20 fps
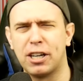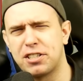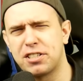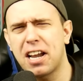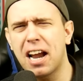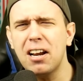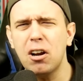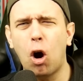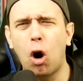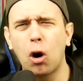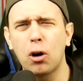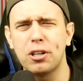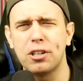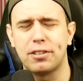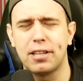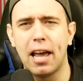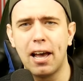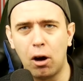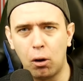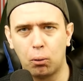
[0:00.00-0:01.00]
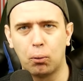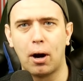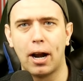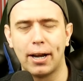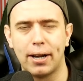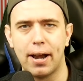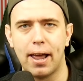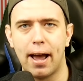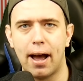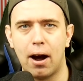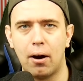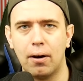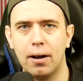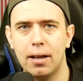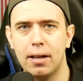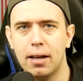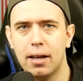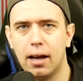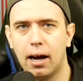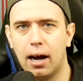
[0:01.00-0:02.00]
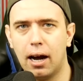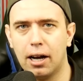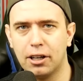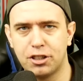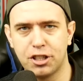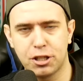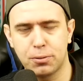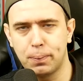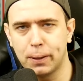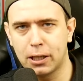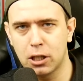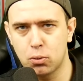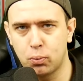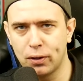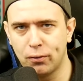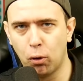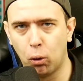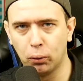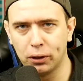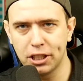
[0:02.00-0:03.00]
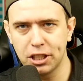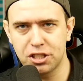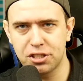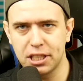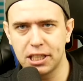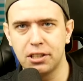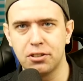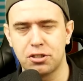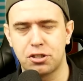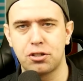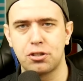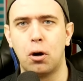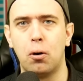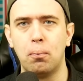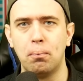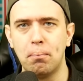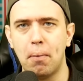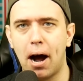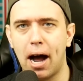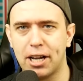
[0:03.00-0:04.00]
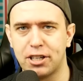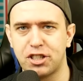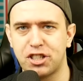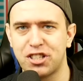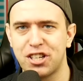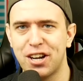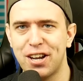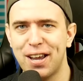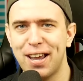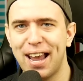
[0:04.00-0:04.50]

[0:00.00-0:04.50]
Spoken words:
It's kind of hard to tell right now, just because we've only seen so much.